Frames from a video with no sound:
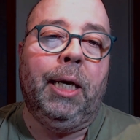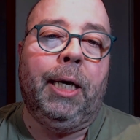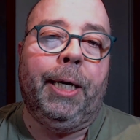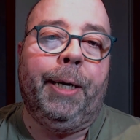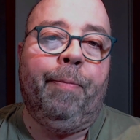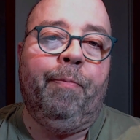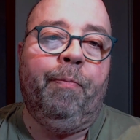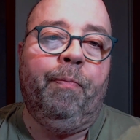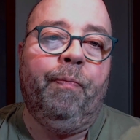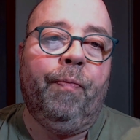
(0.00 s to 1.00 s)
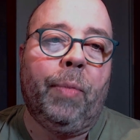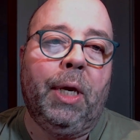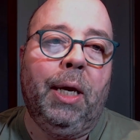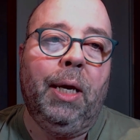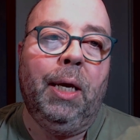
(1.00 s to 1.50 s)
Um,
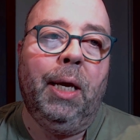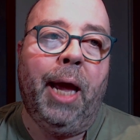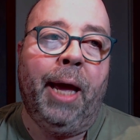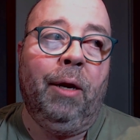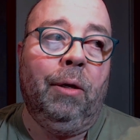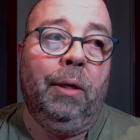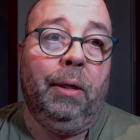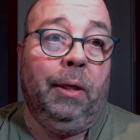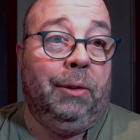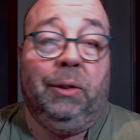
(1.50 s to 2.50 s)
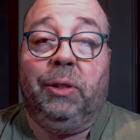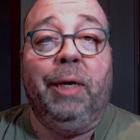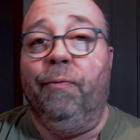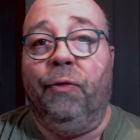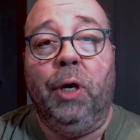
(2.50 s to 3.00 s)
and it's the
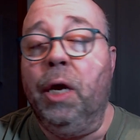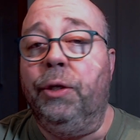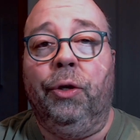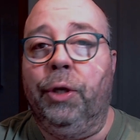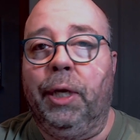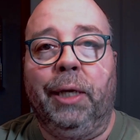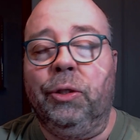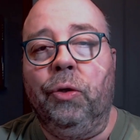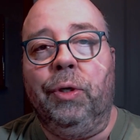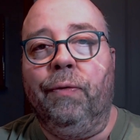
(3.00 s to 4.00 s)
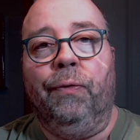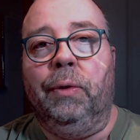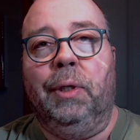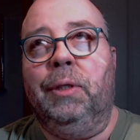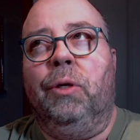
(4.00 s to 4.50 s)
same for non-union. It has no
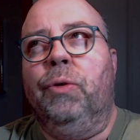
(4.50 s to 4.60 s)
different.